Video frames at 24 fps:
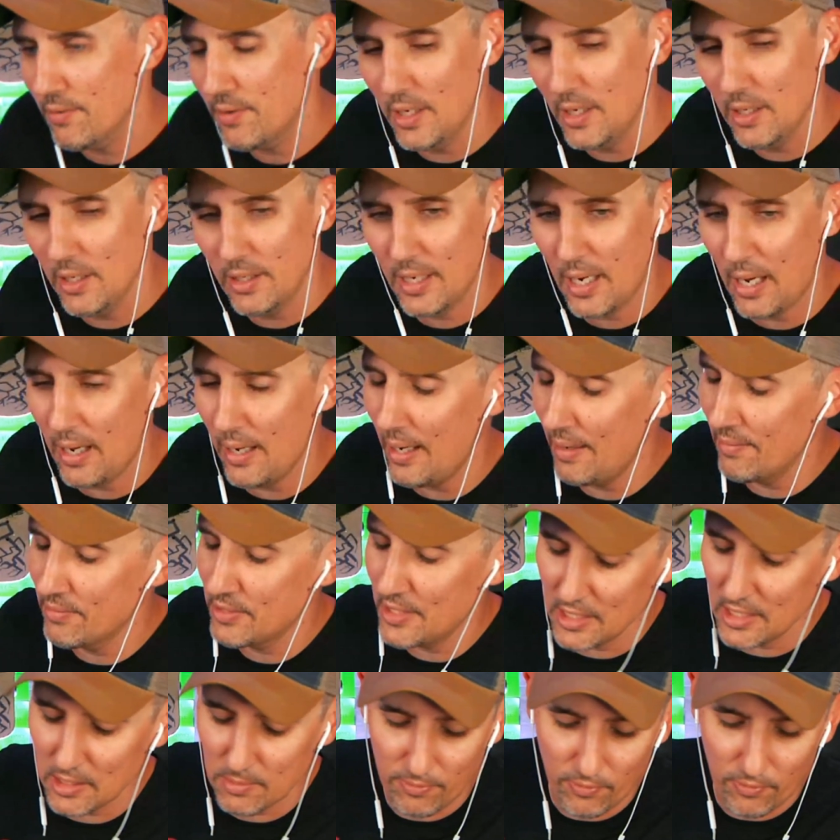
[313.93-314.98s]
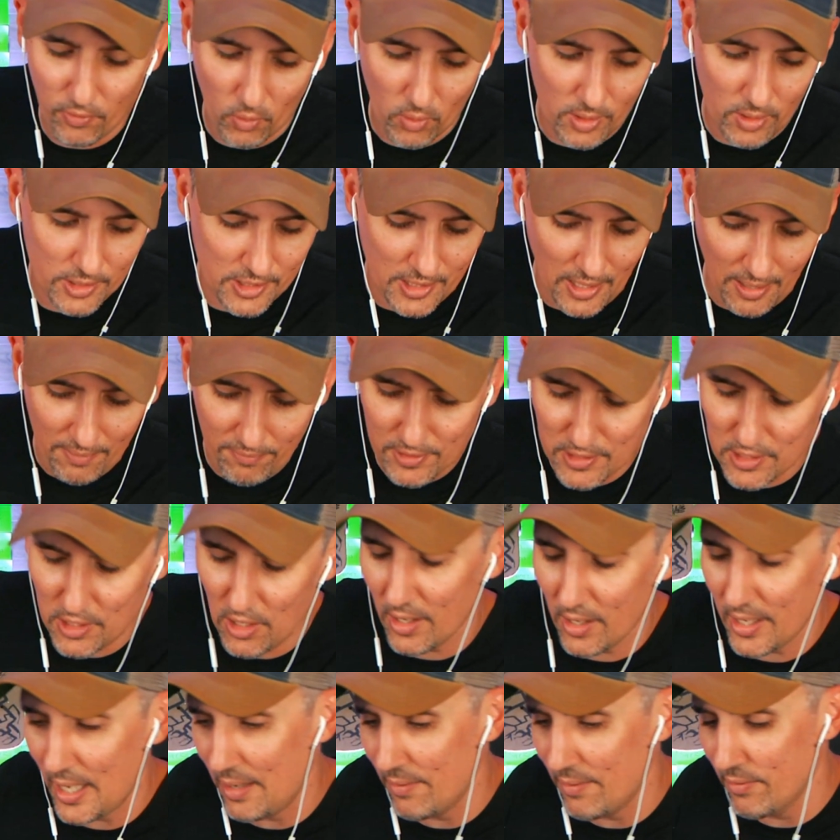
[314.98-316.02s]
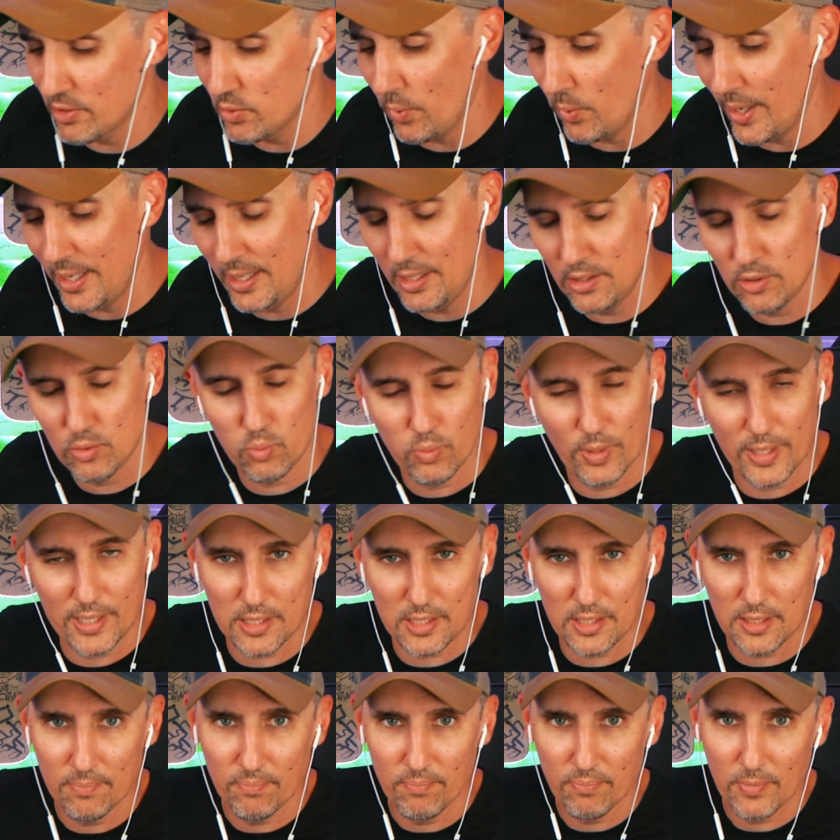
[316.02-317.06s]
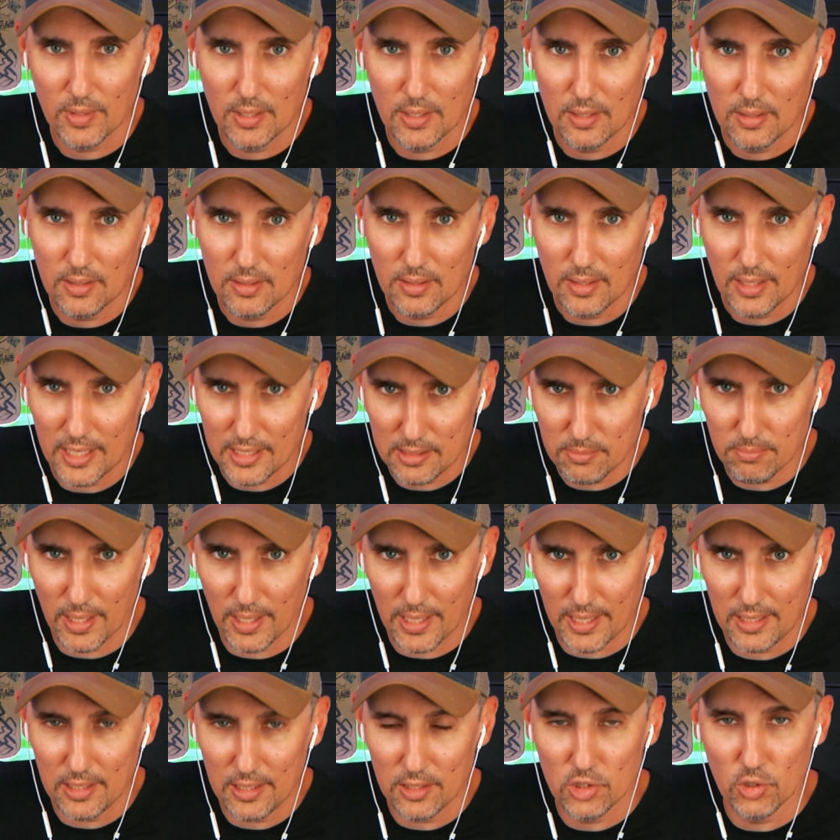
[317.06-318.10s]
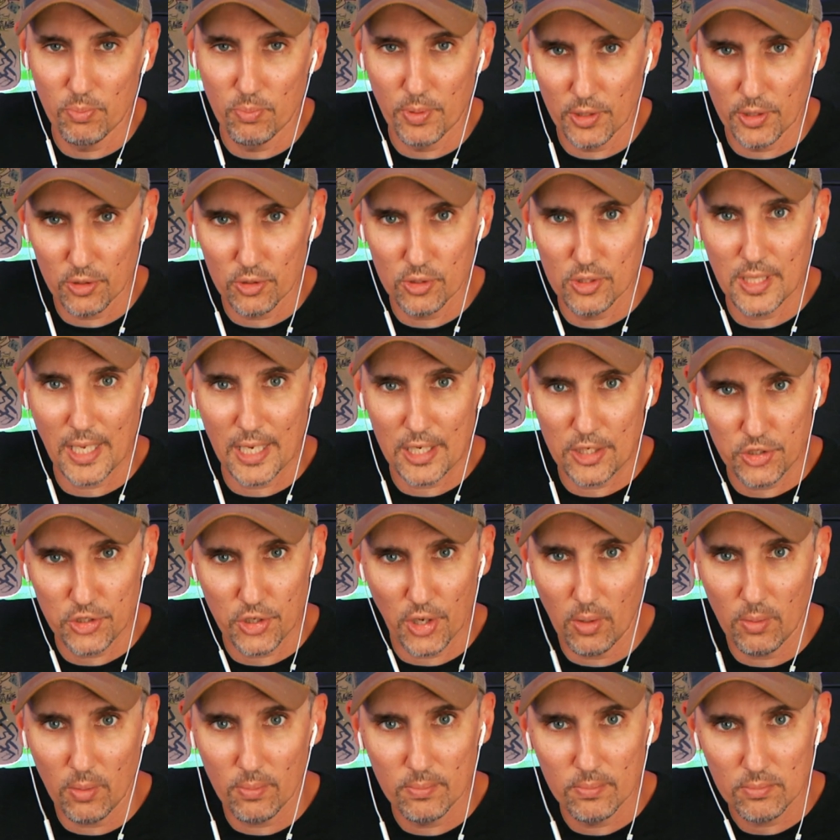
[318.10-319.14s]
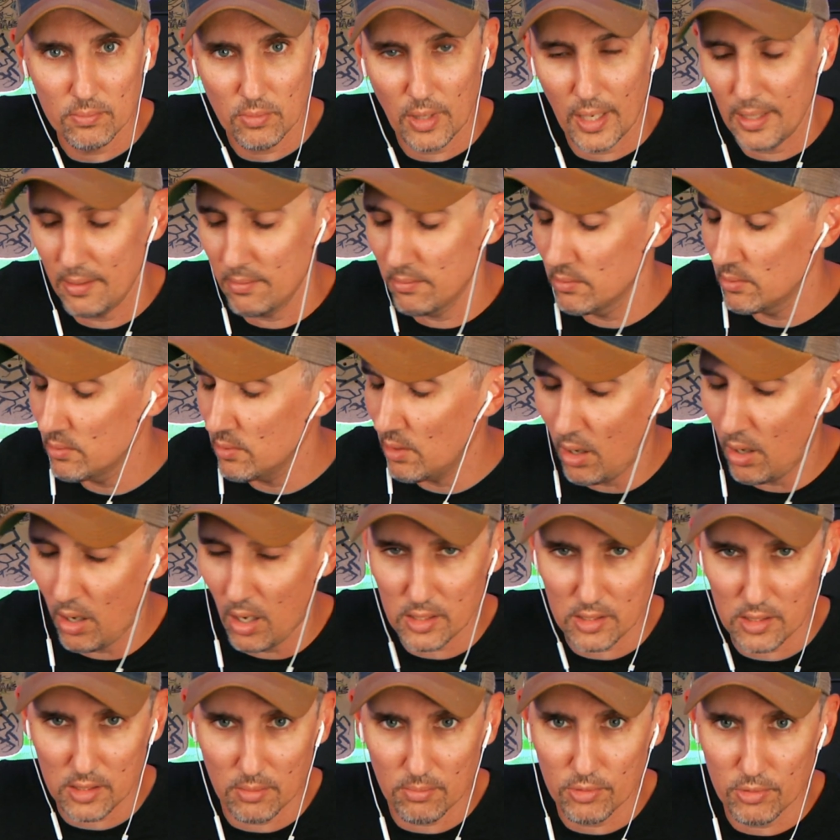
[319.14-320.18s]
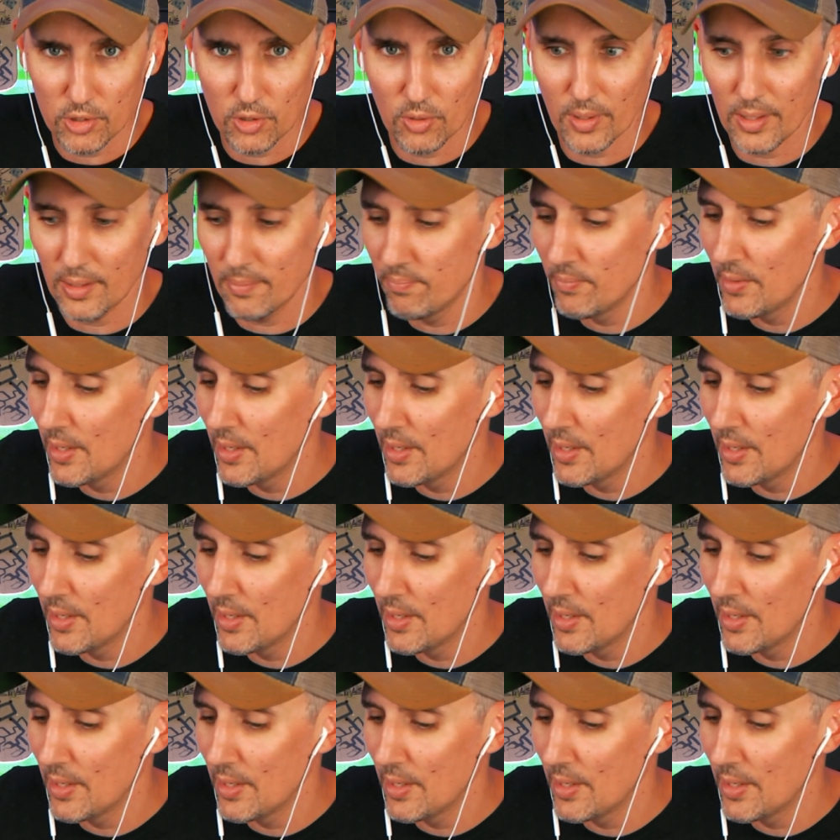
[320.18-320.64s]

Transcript: Keighley, I've said this before, Jeff has gone out of his way. He's risked his money to produce that show, right? Awesome, do it.